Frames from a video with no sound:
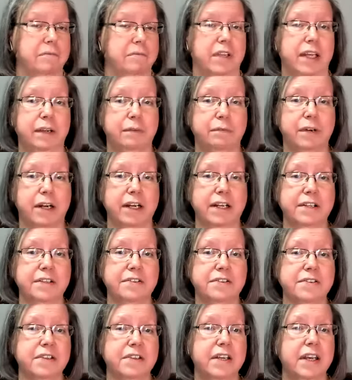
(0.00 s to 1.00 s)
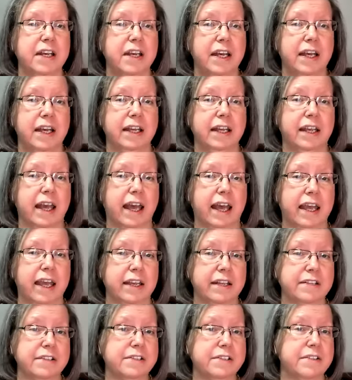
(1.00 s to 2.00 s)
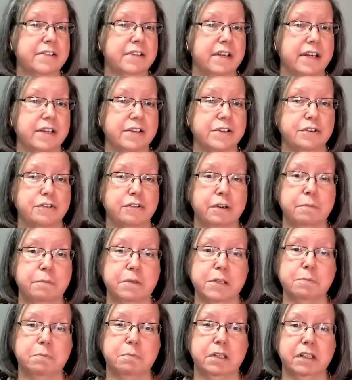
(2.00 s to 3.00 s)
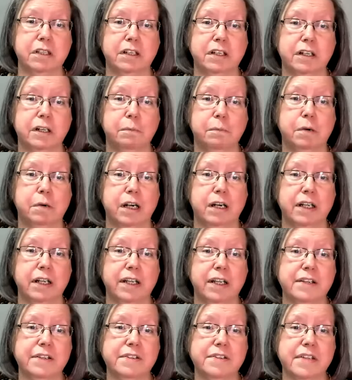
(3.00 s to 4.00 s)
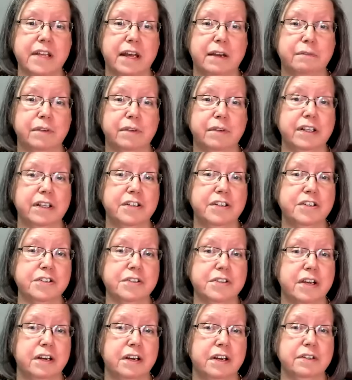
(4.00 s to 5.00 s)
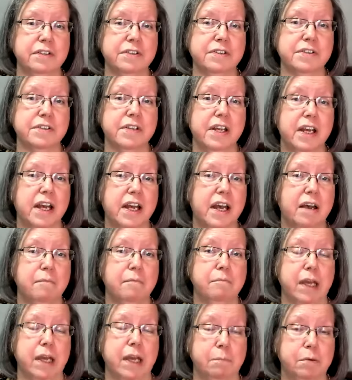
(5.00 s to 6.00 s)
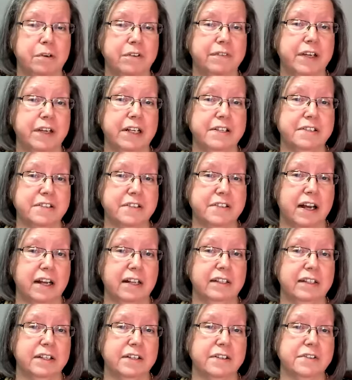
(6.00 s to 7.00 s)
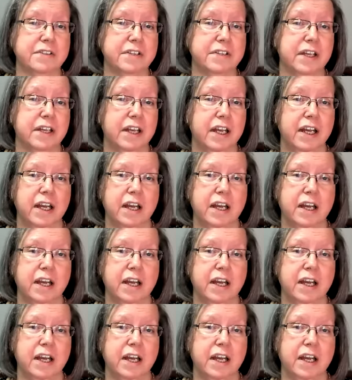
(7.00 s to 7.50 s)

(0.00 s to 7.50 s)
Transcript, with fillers: He writes gangs, extremist political parties, and religious cults may provide solace,